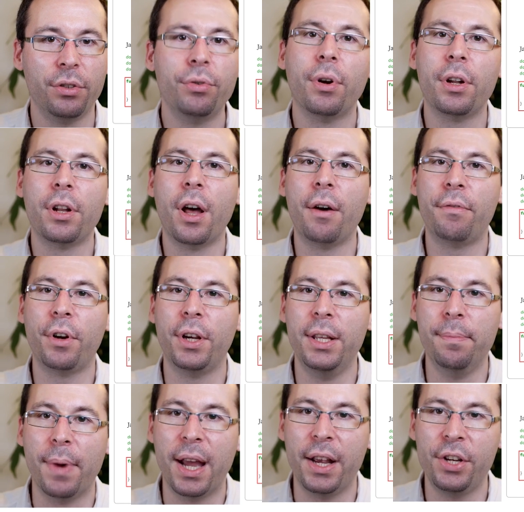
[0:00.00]
to another
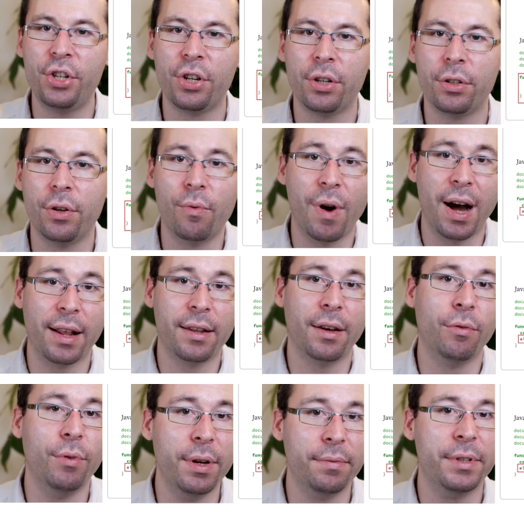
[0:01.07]
image, the
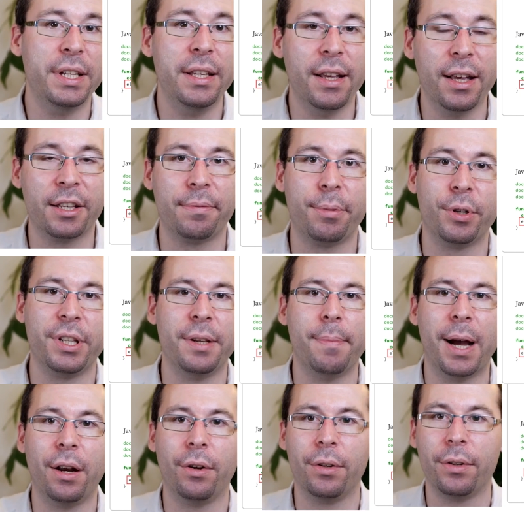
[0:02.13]
one with the exploded
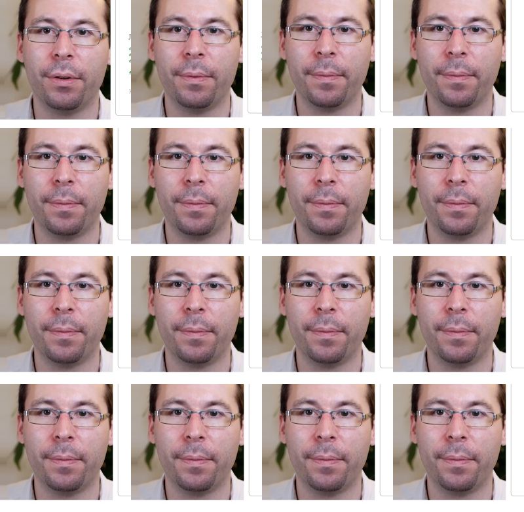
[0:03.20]
balloon.